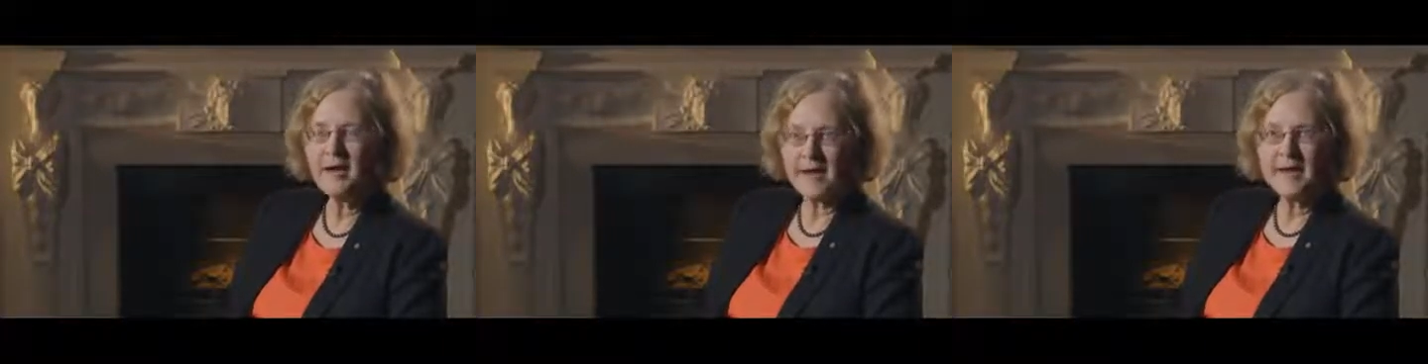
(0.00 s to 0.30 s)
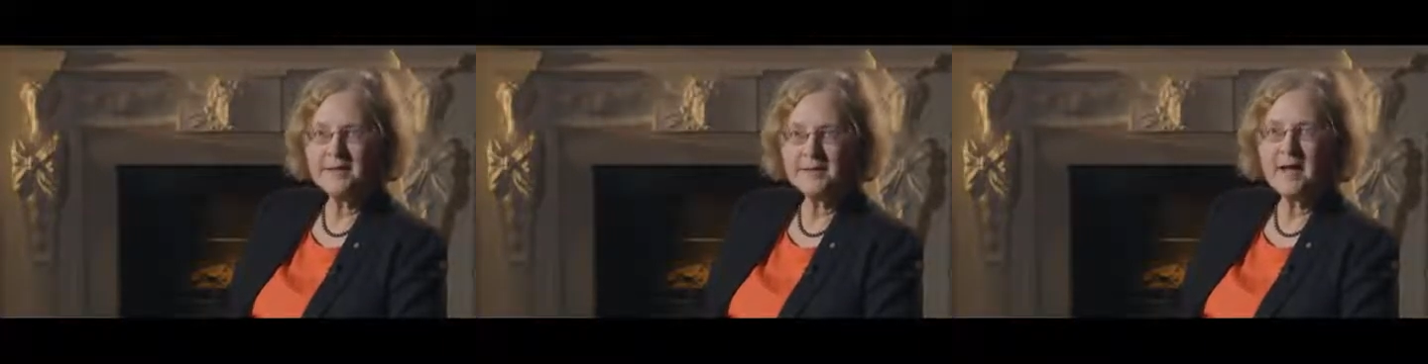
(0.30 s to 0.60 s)

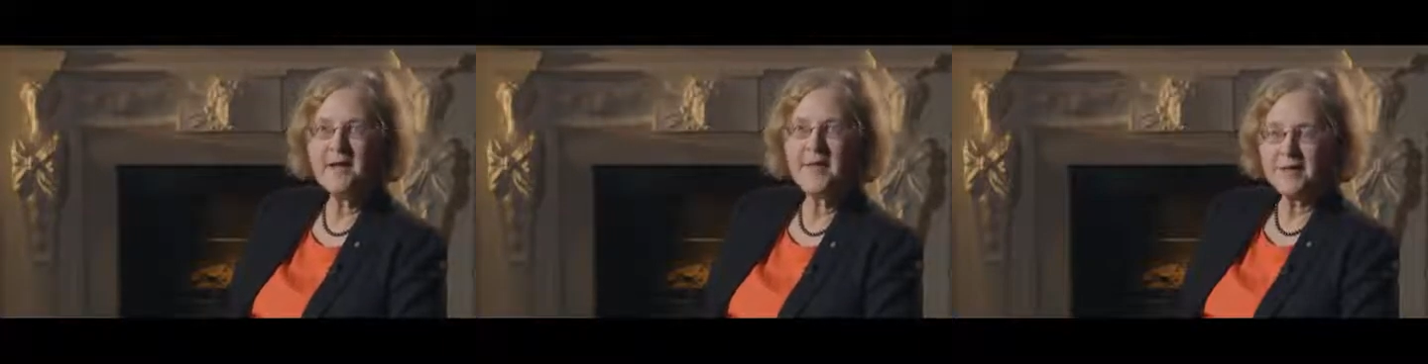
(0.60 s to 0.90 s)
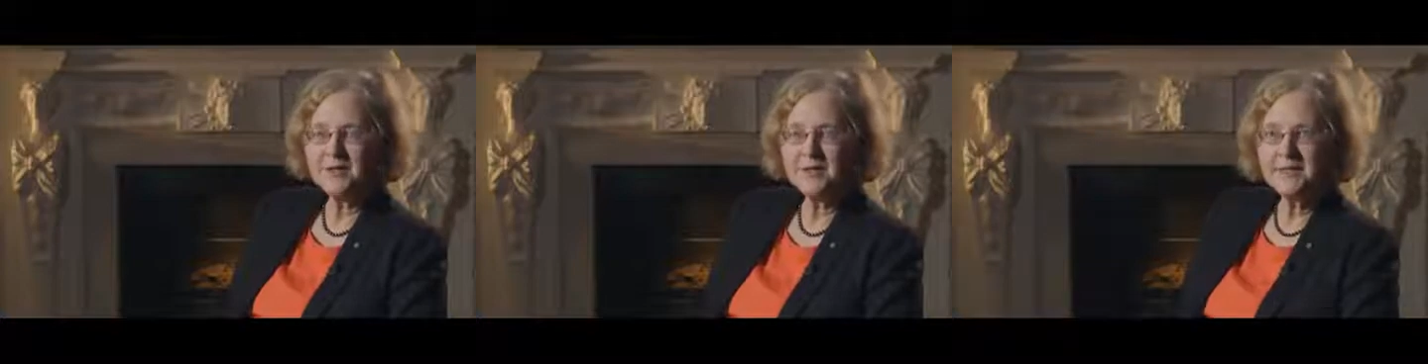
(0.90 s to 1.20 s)
and
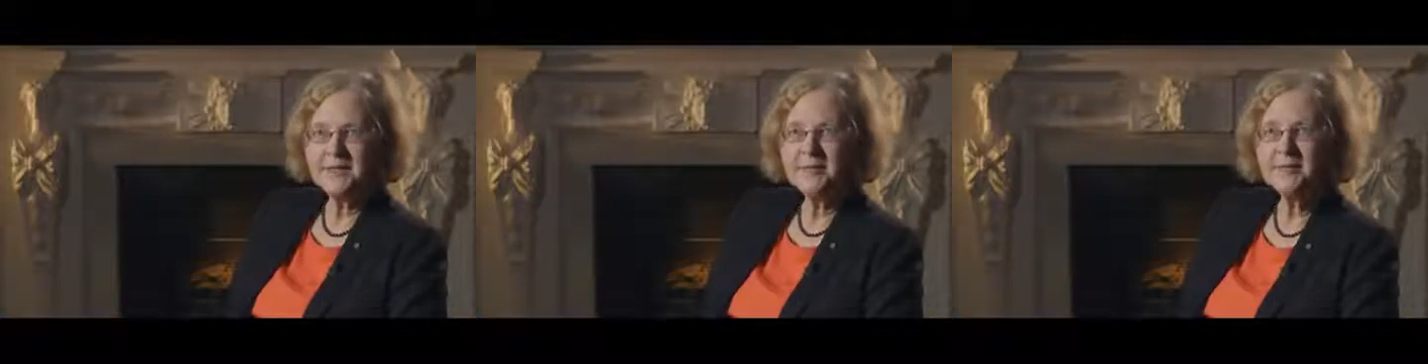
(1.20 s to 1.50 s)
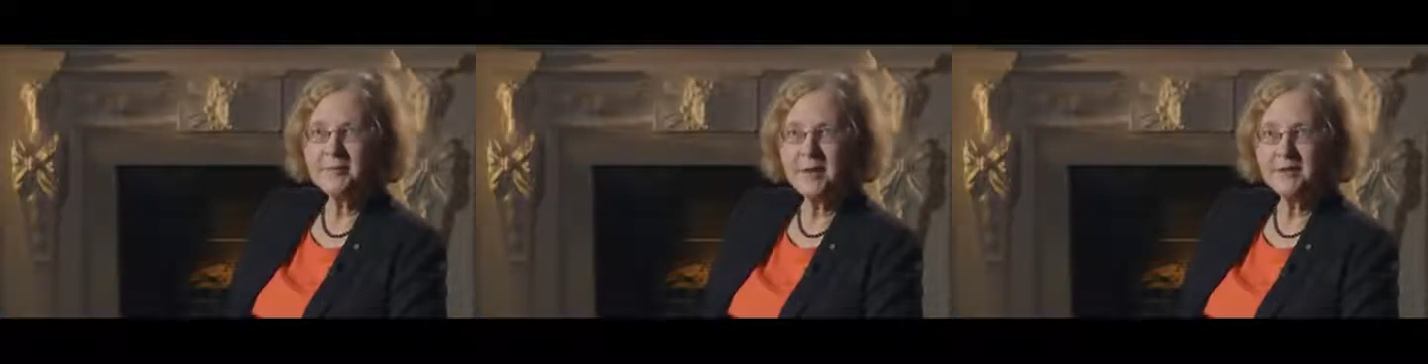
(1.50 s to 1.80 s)
that genetic
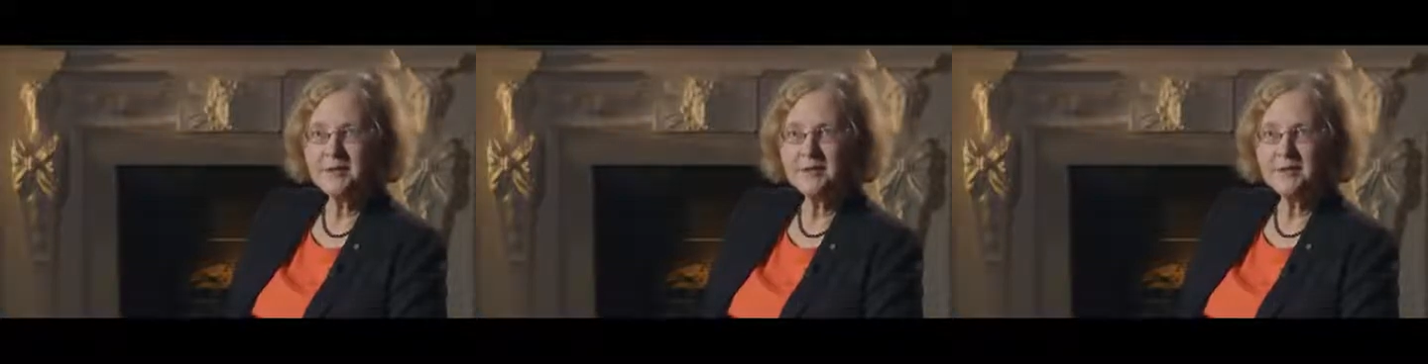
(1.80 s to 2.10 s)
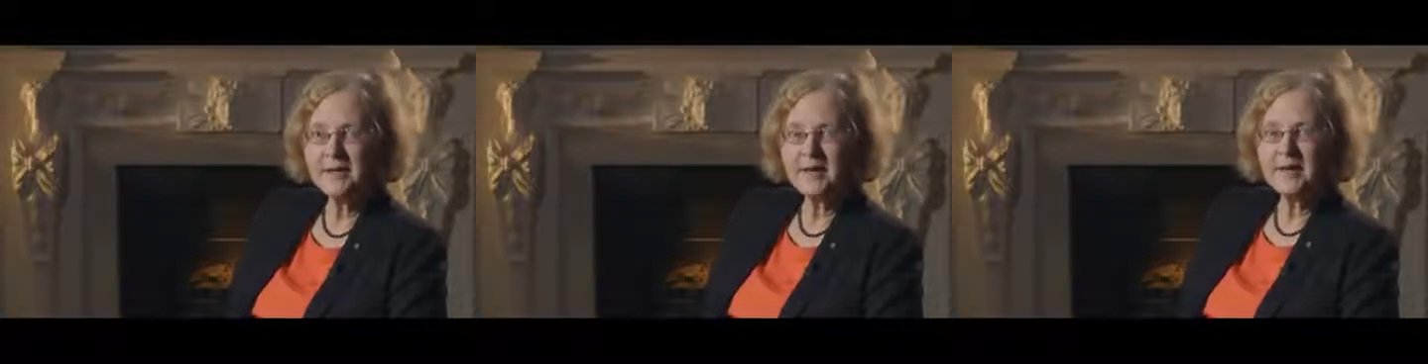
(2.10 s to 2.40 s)
information